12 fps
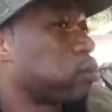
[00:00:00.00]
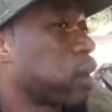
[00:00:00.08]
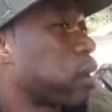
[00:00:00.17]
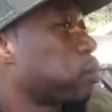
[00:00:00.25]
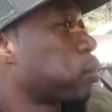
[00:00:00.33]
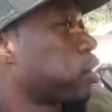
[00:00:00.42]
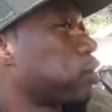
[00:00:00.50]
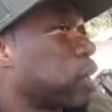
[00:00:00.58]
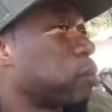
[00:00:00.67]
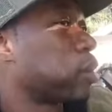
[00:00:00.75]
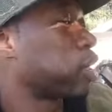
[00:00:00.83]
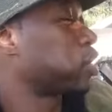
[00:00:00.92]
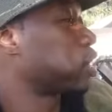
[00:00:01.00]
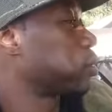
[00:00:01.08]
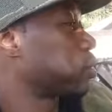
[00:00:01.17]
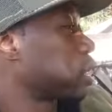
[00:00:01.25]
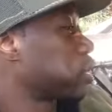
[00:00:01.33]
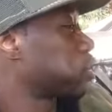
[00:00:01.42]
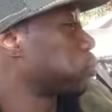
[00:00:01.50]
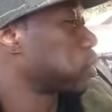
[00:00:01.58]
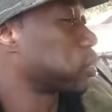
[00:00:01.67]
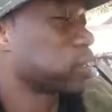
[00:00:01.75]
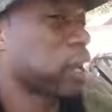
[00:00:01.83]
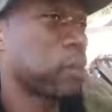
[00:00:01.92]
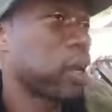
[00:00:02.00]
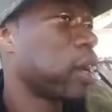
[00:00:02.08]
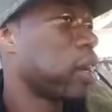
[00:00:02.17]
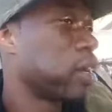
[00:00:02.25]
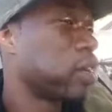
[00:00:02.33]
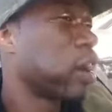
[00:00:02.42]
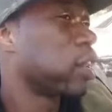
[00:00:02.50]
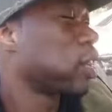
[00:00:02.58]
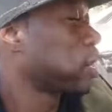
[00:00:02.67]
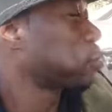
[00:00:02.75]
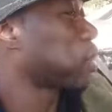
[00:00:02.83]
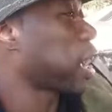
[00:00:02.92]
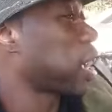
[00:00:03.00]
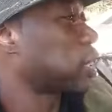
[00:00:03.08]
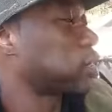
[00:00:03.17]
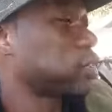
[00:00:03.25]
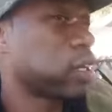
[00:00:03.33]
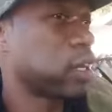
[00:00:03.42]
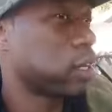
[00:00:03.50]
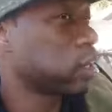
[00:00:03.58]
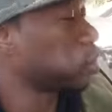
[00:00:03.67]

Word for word: Red Bull, if they mixing it with their spirits. I let it pass. And they